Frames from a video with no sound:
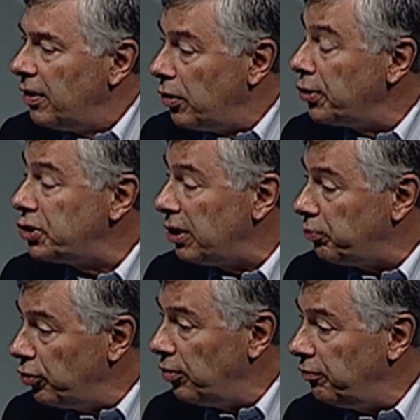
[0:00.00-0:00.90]
Those
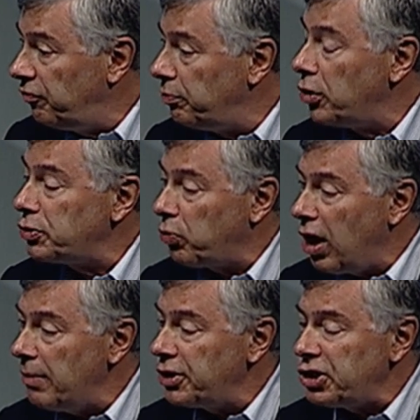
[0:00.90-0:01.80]
that prove most
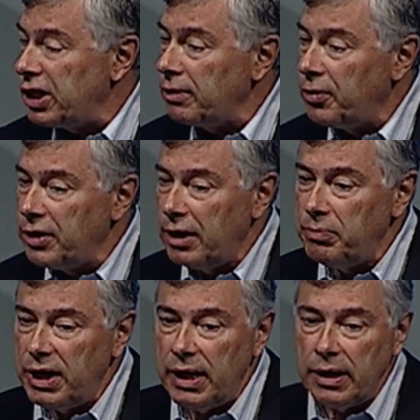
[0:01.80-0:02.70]
promising will then
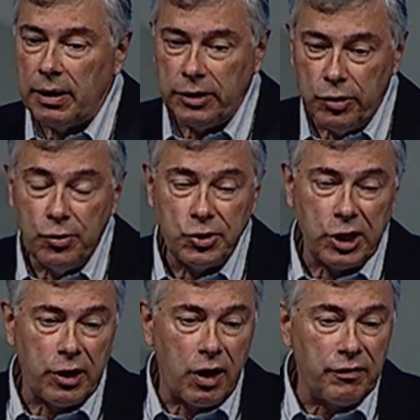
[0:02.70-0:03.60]
be used
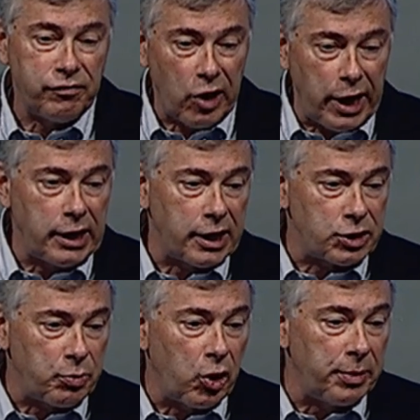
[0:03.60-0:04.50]
in our flight
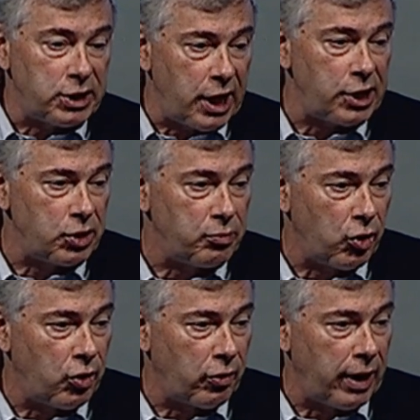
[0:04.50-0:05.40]
experimentation
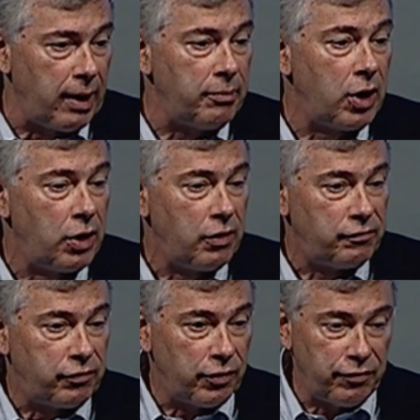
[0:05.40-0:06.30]
program,
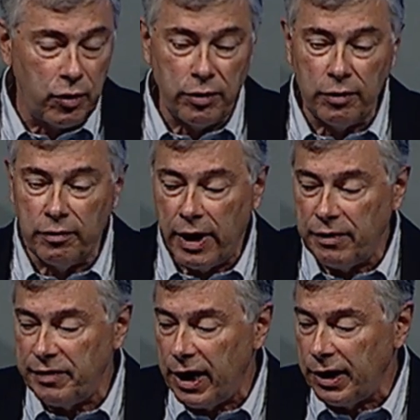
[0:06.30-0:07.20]
for further
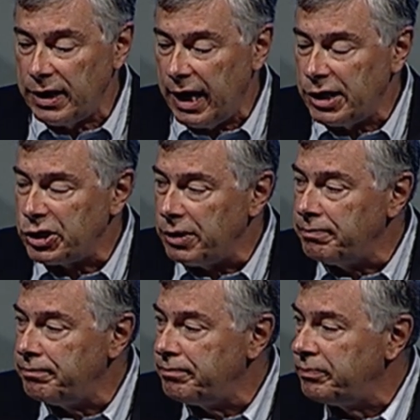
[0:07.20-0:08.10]
uh, validation.
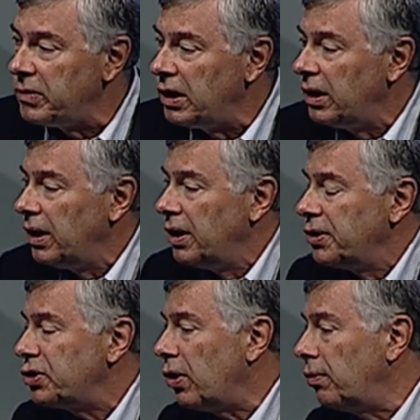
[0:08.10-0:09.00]

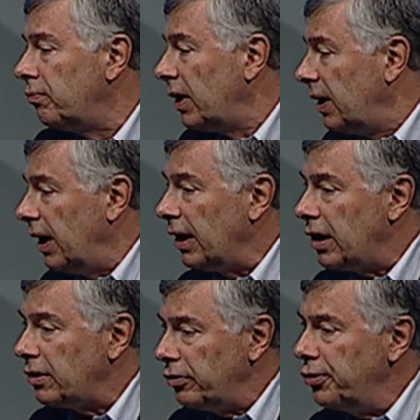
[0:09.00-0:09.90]
So in
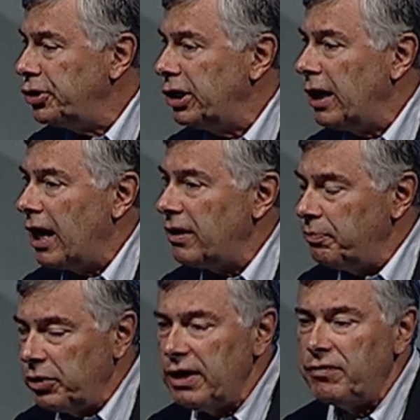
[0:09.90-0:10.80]
conclusion, I
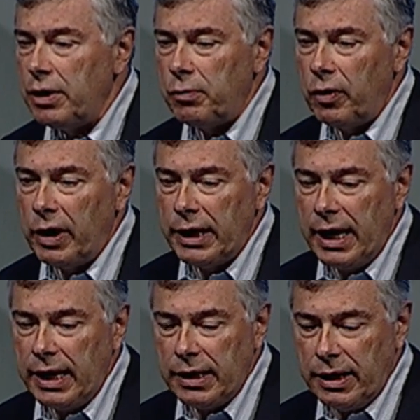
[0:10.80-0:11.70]
believe that we're on
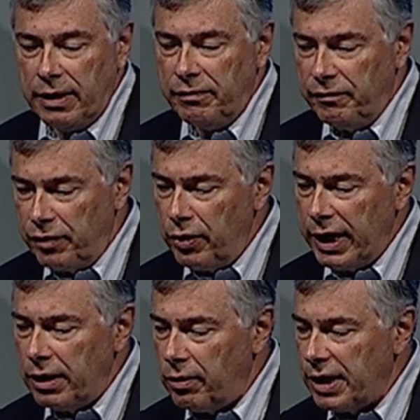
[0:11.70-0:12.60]
a uh,
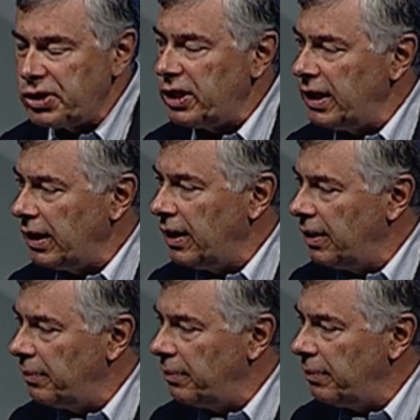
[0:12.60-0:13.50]
very interesting
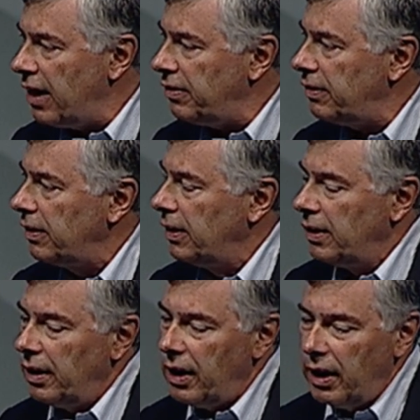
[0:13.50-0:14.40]
uh, path
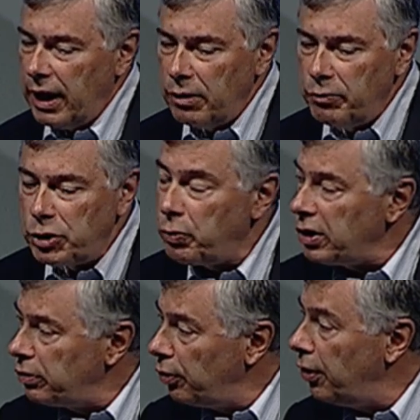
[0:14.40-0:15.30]
uh, in which we
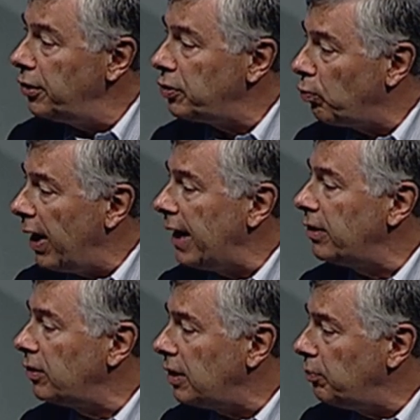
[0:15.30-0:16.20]
learn to
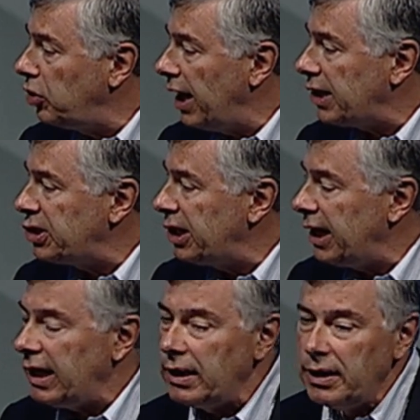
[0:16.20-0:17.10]
wrangle
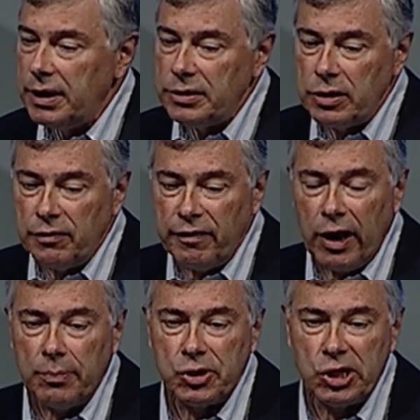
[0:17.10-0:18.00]
complexity to
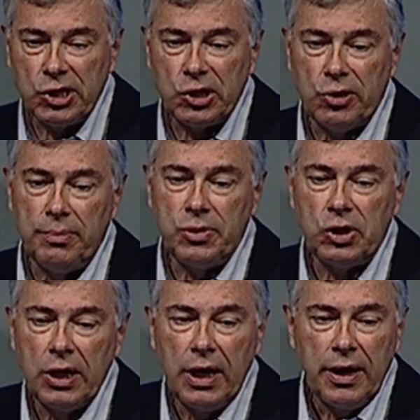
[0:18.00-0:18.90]
develop
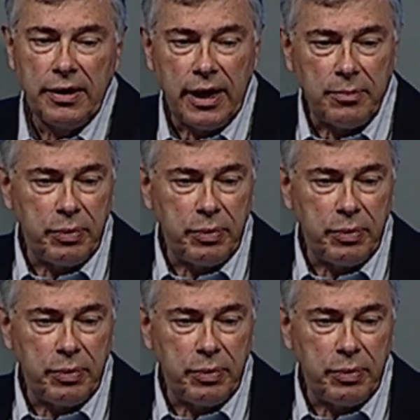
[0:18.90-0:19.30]
systems that